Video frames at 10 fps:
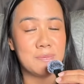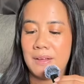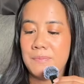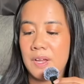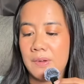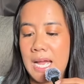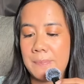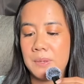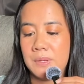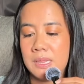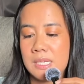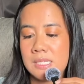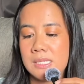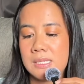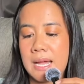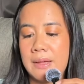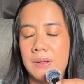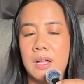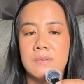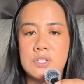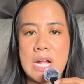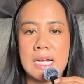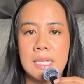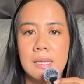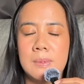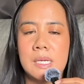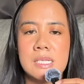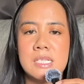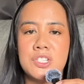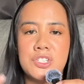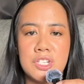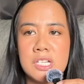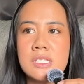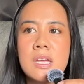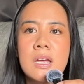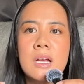I'm very happy with this style of tracking because it's just